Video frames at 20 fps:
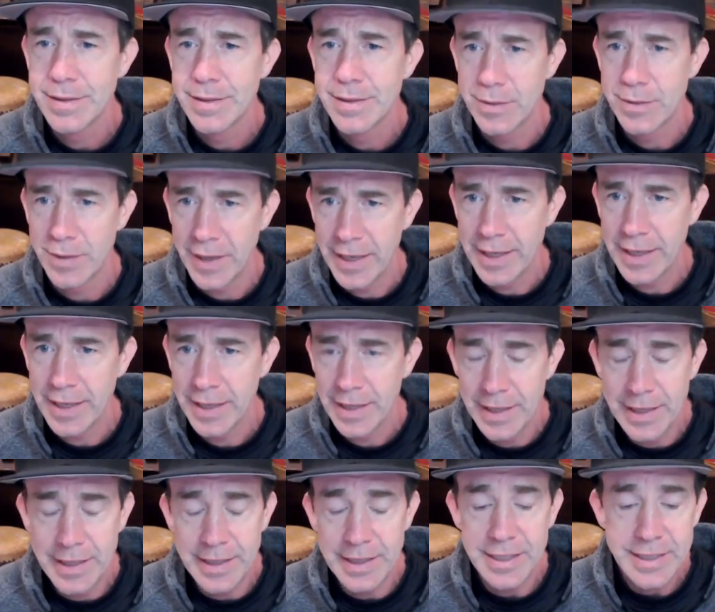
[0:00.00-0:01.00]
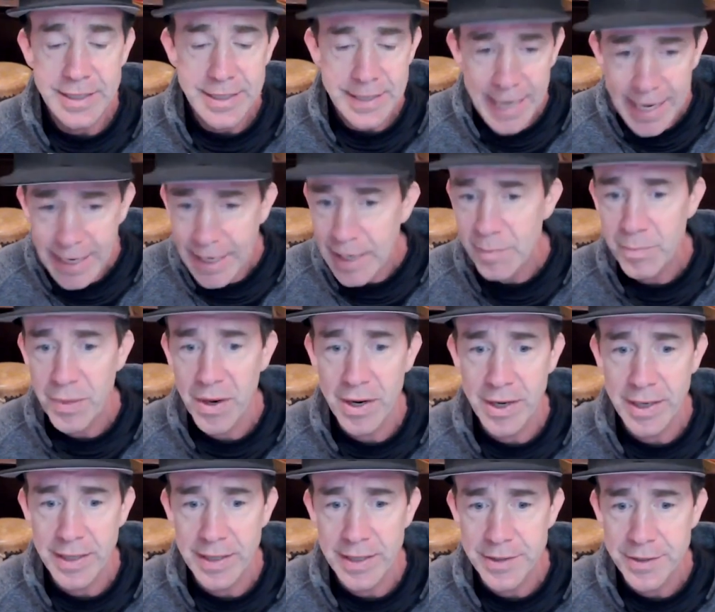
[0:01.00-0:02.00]
Right? The second part
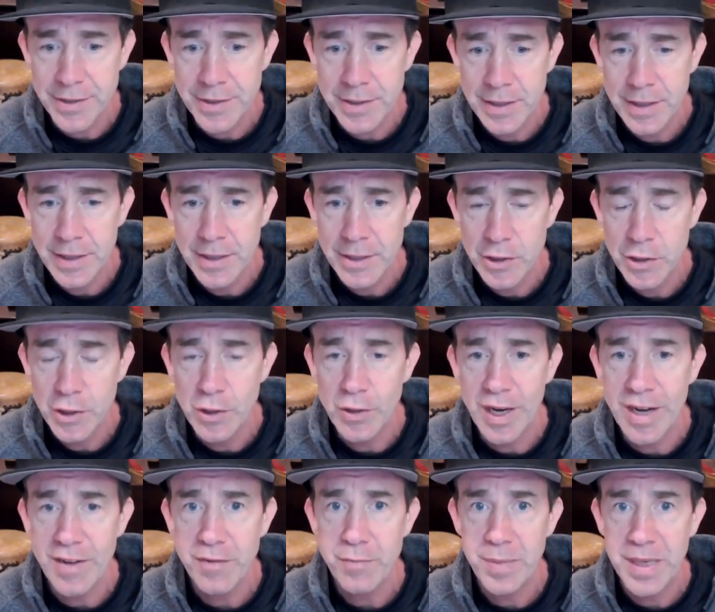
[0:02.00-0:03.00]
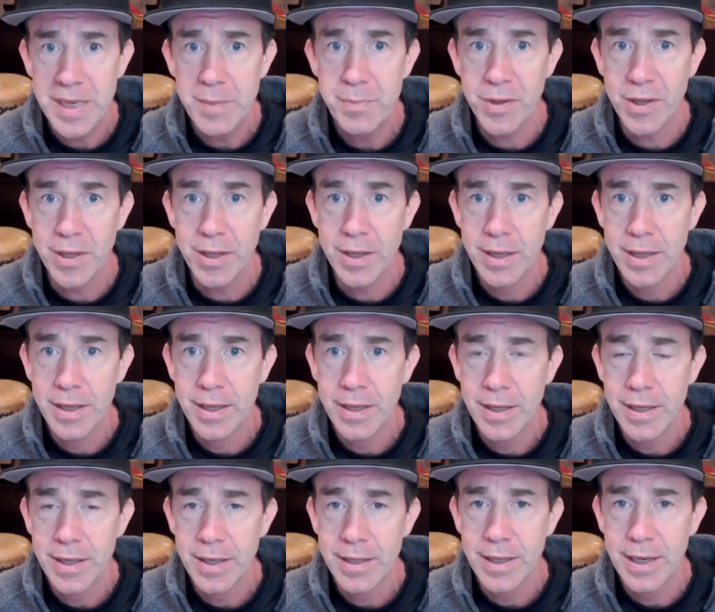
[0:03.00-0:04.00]
is do you have people
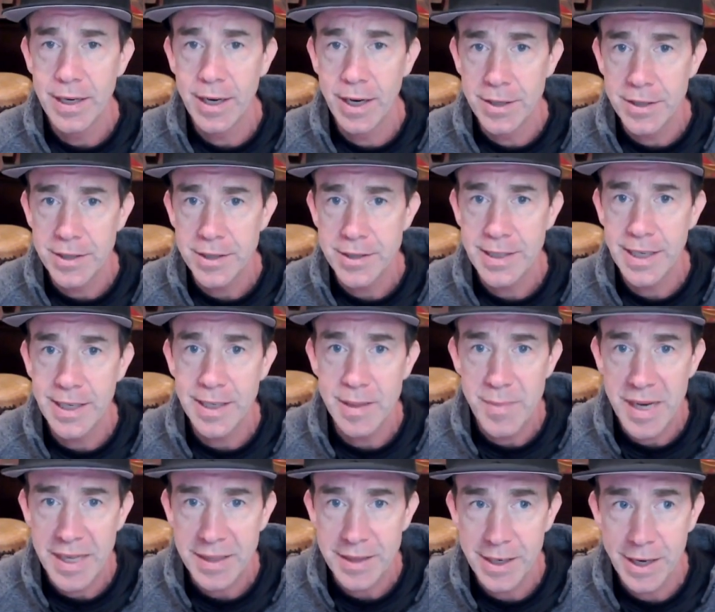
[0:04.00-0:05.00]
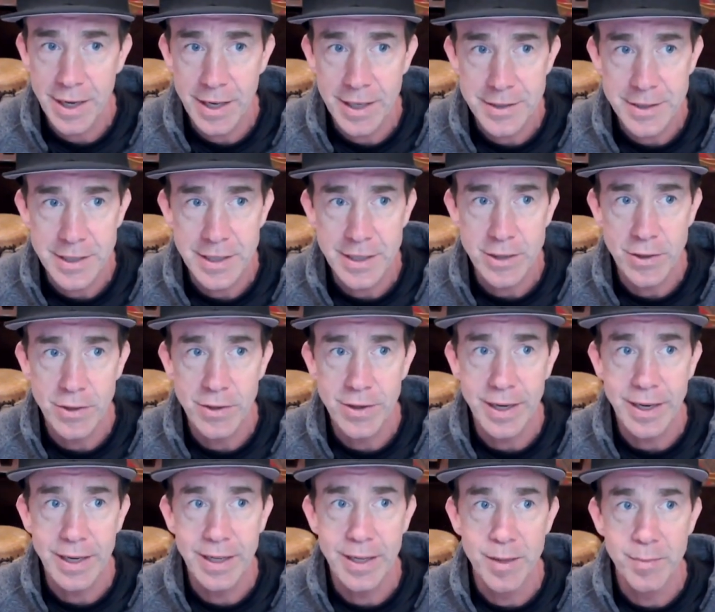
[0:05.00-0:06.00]
that understand the methodology and
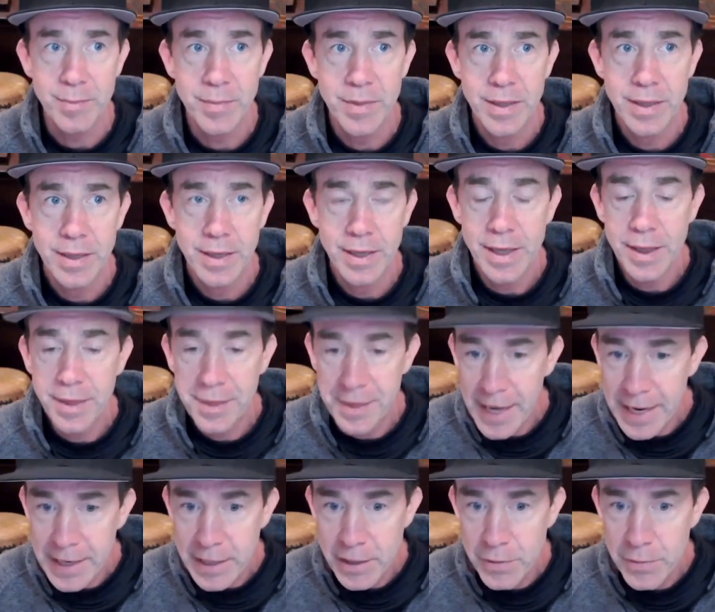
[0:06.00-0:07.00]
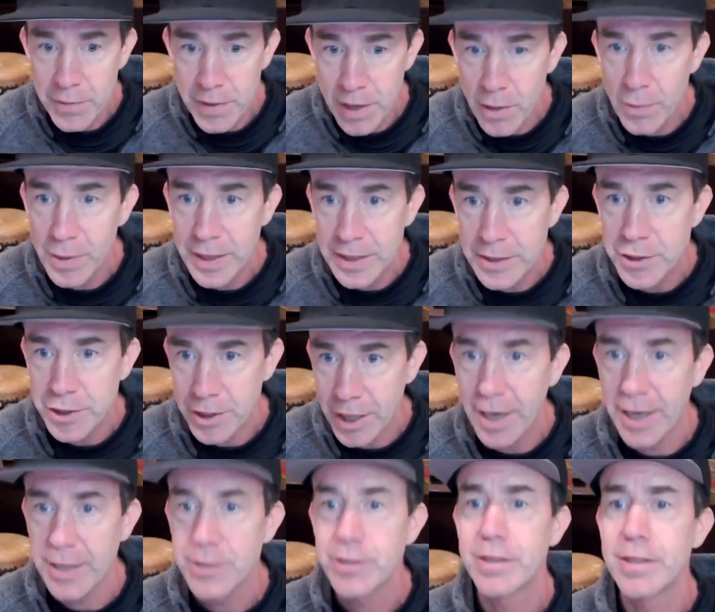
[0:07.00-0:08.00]
curriculum that you know and
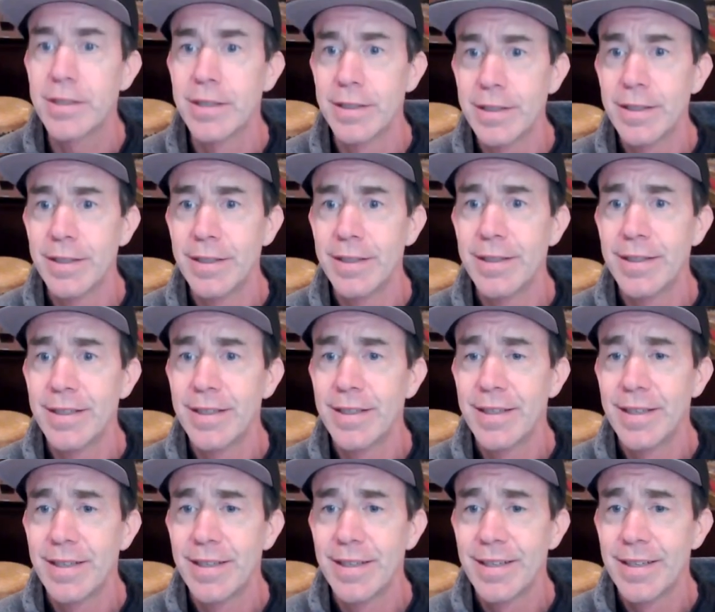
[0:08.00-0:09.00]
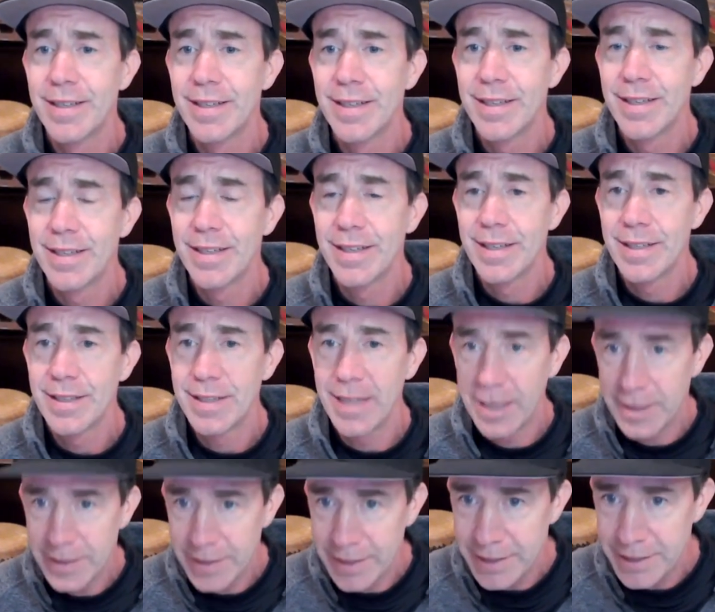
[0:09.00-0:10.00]
trust mm-hmm. that are
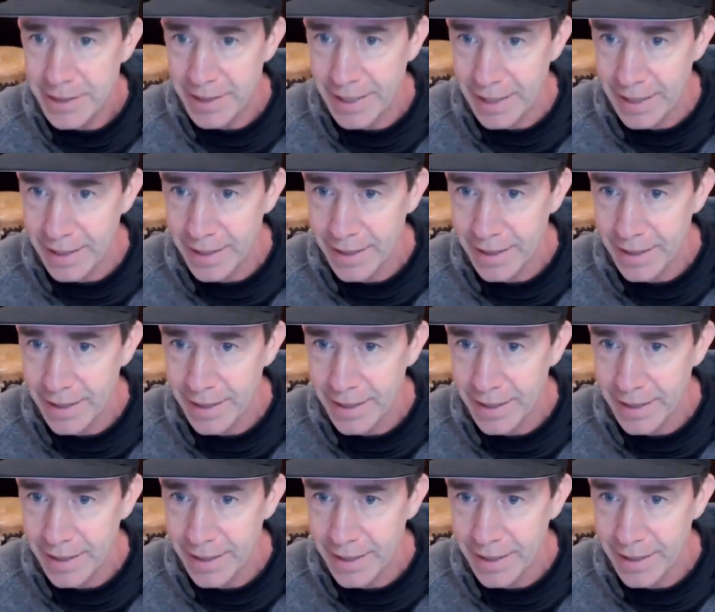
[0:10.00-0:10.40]
teaching it?